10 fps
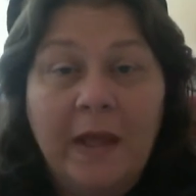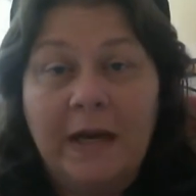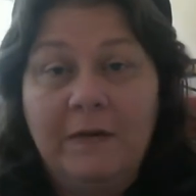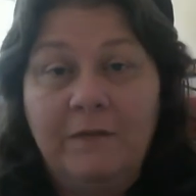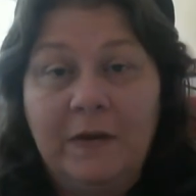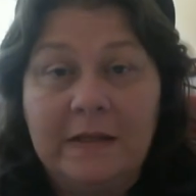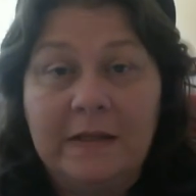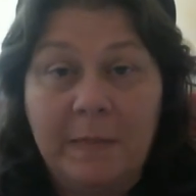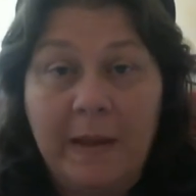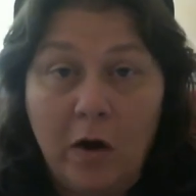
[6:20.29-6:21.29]
And if you need
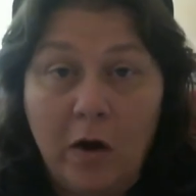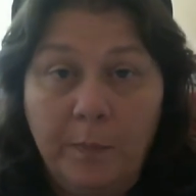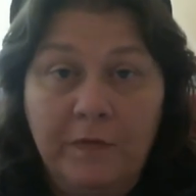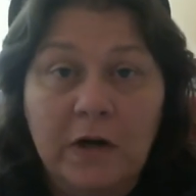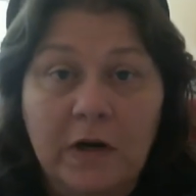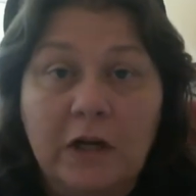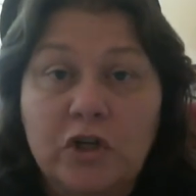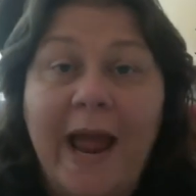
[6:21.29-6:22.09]
some help, if you're not sure